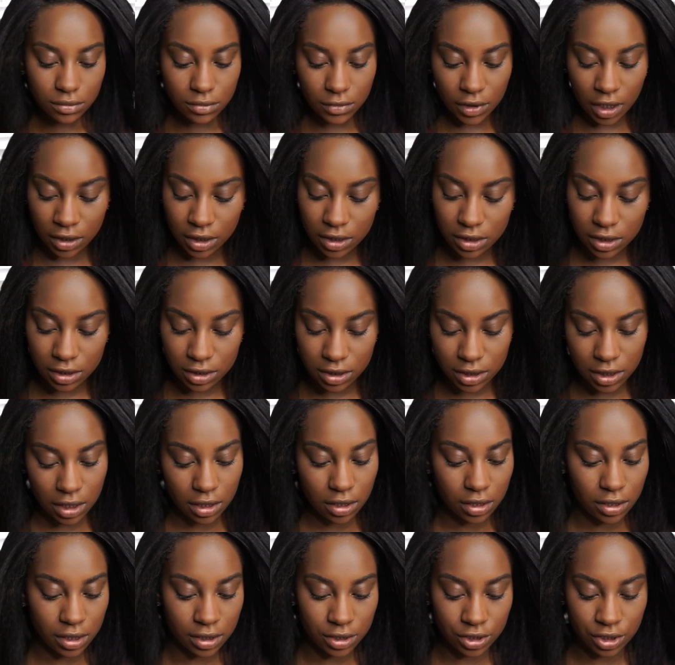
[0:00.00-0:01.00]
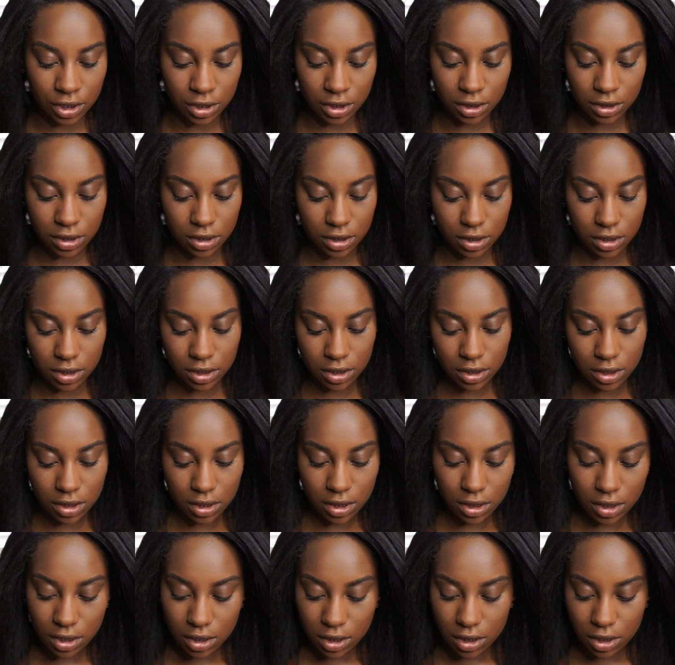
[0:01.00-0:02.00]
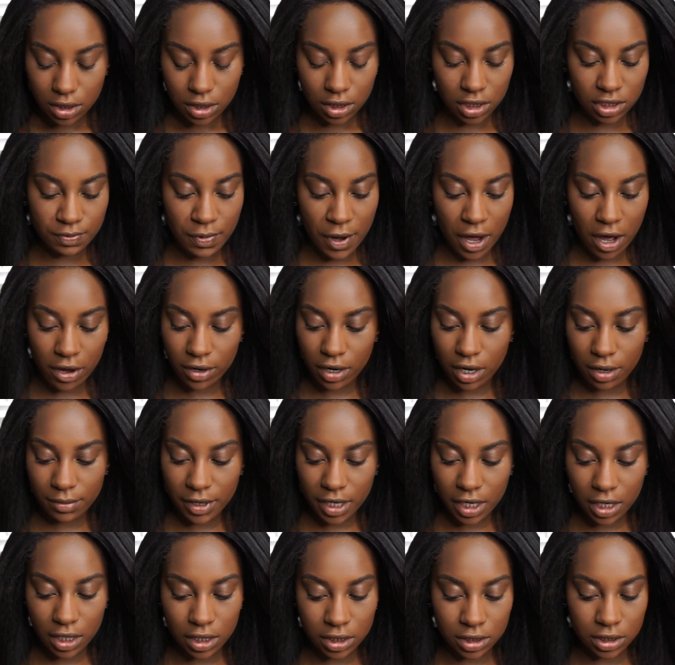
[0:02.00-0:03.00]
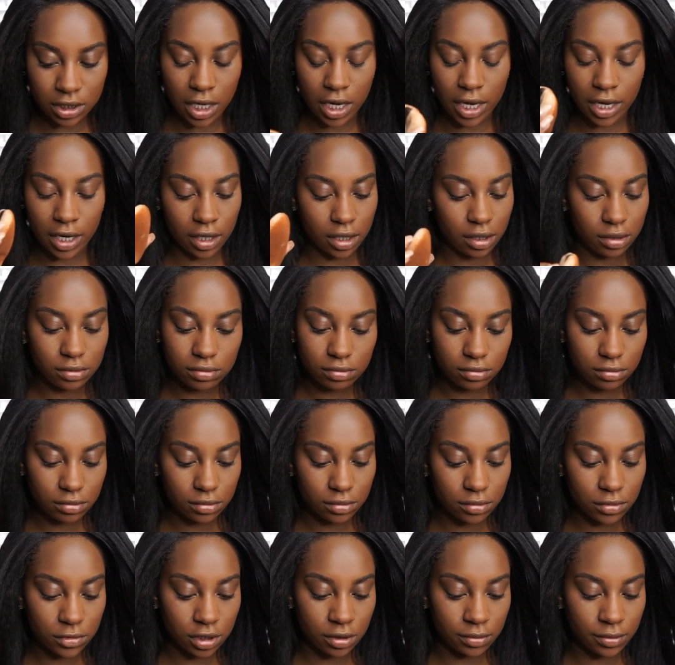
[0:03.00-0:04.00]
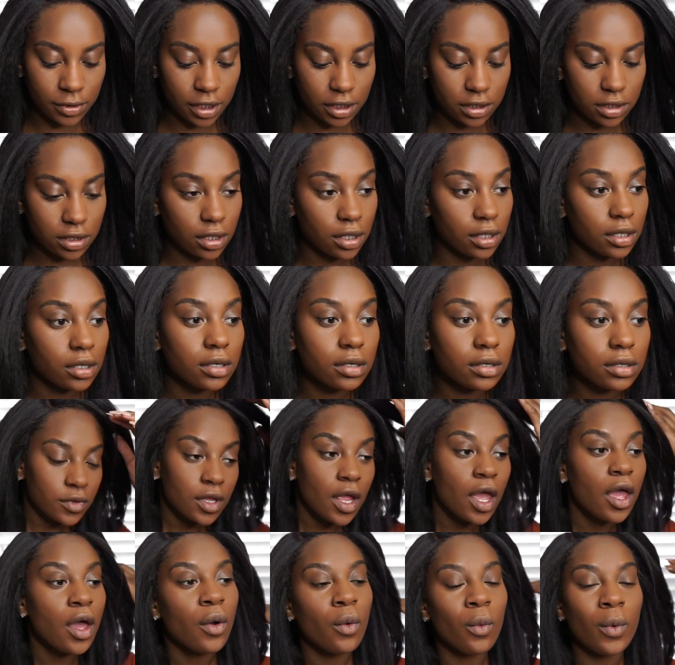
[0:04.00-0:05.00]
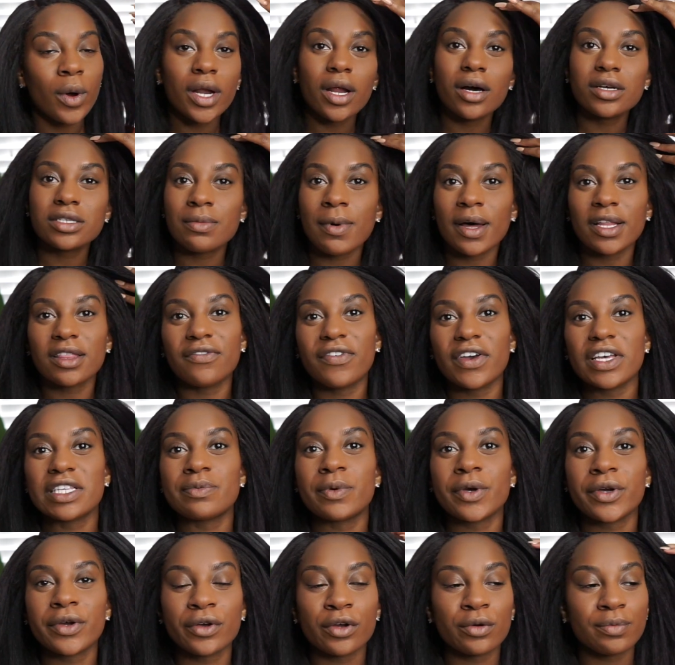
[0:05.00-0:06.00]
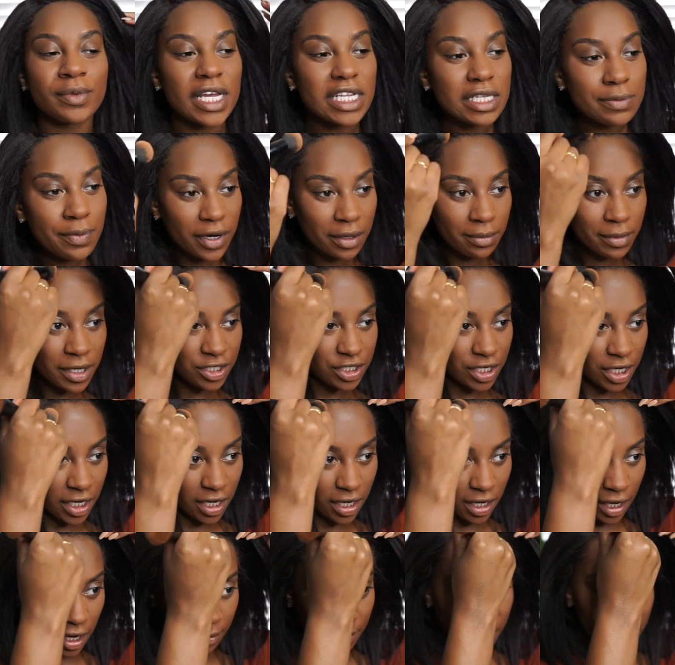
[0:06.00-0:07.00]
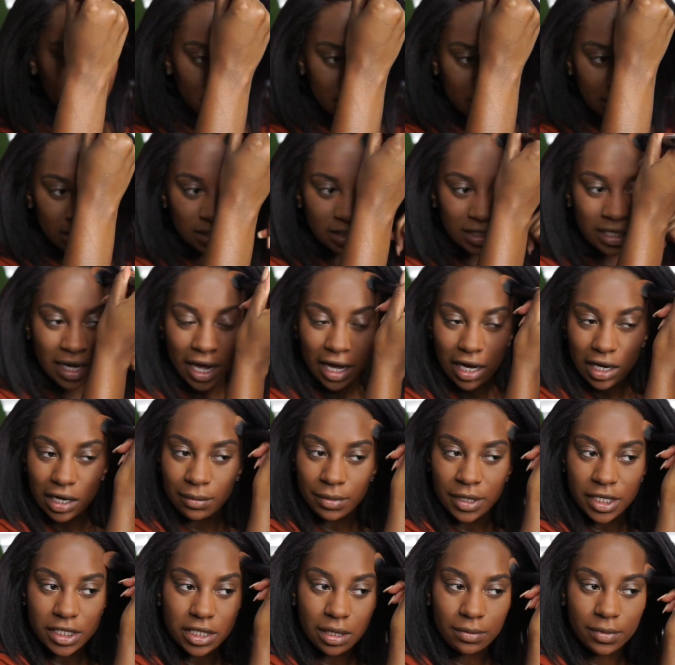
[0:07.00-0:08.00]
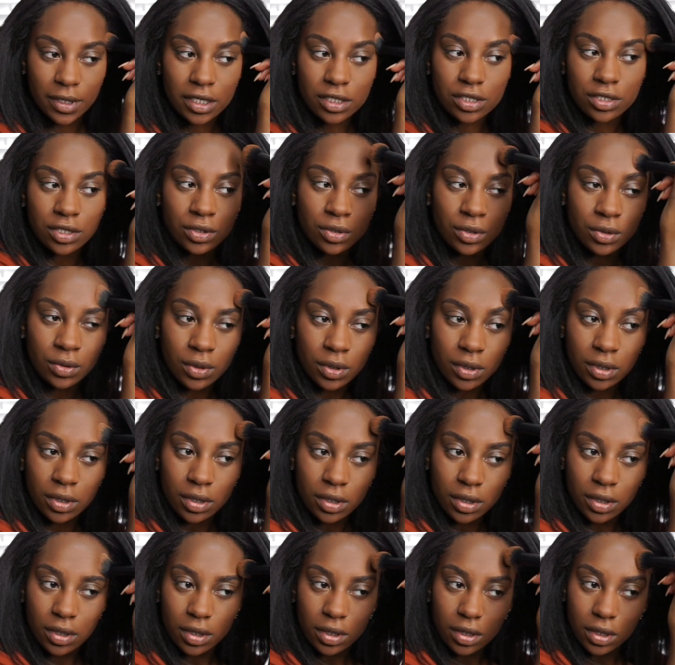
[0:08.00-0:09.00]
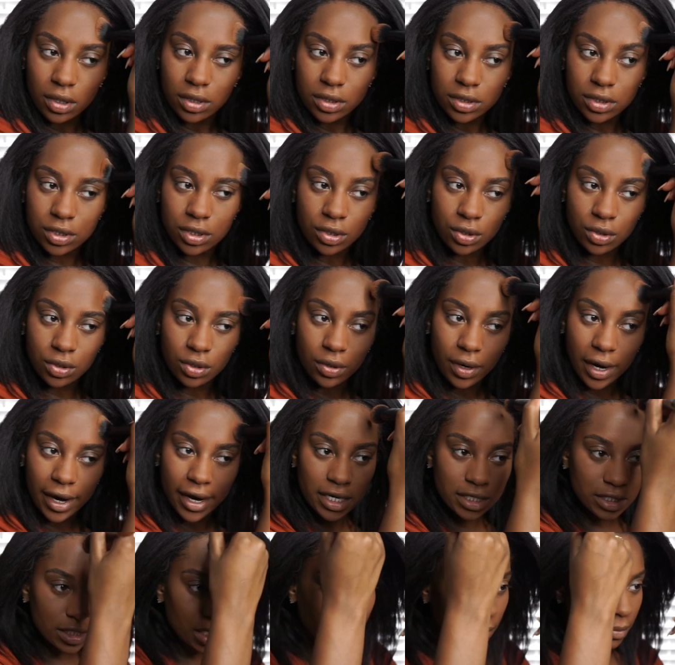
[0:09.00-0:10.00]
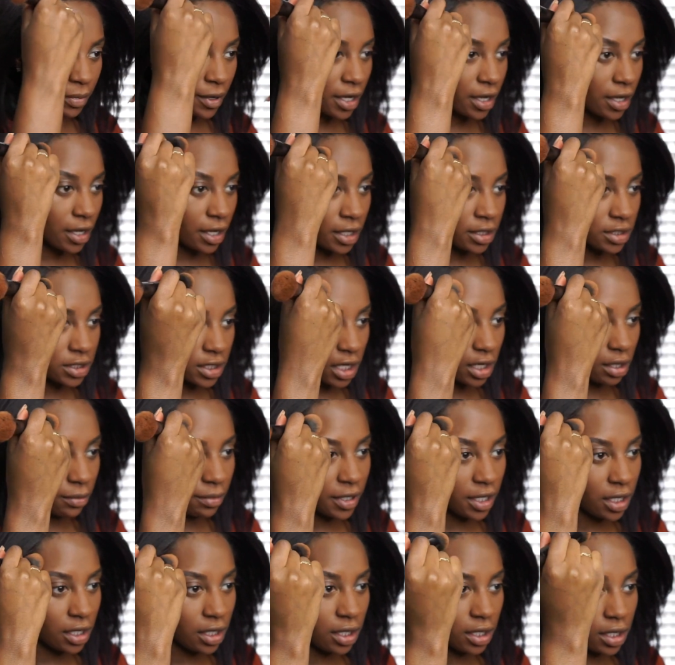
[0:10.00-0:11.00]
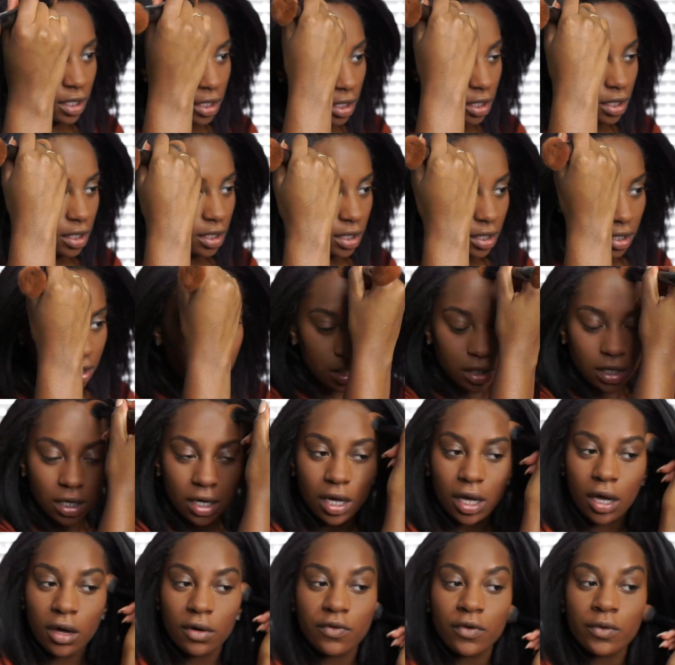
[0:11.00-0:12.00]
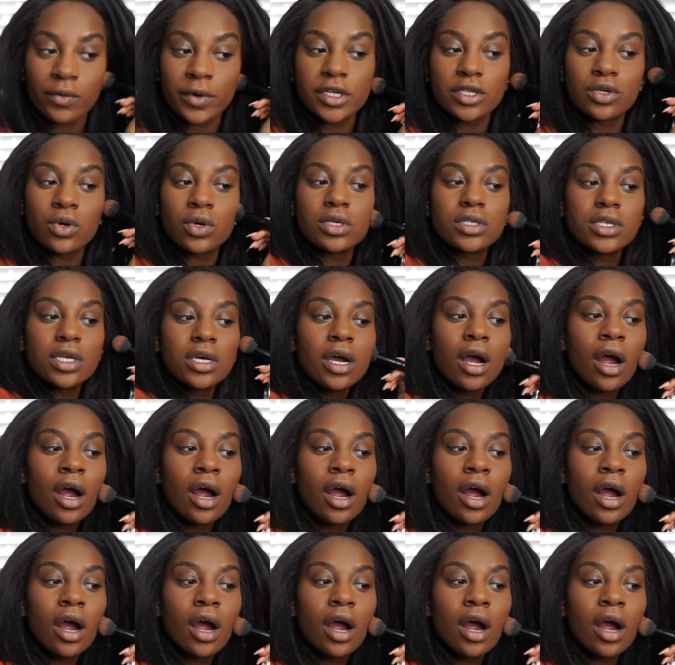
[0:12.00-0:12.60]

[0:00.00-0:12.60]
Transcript: And this concealer is just, this powder, I mean, is like amazing. What else about the Facebook group? That's pretty much it. I mean, it's not going to be something too crazy, but it's going to be a helpful resource.